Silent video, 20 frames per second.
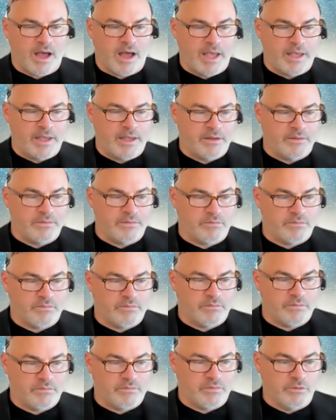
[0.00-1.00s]
I
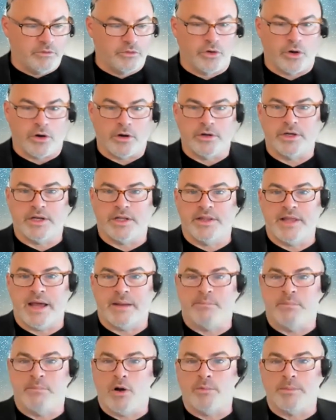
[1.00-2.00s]
learned in
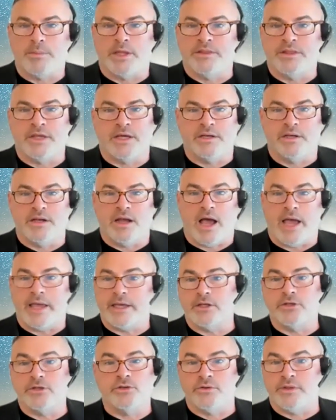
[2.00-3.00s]
that moment that I
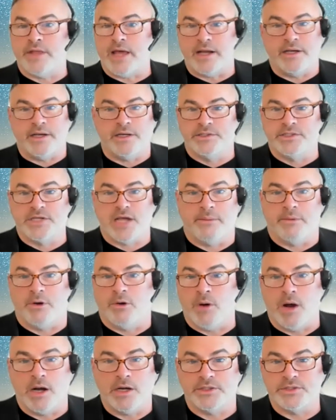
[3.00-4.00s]
could do that anytime I
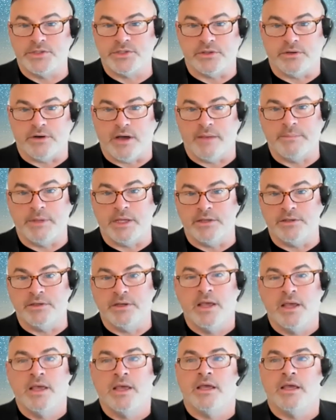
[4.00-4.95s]
wanted to. I mean,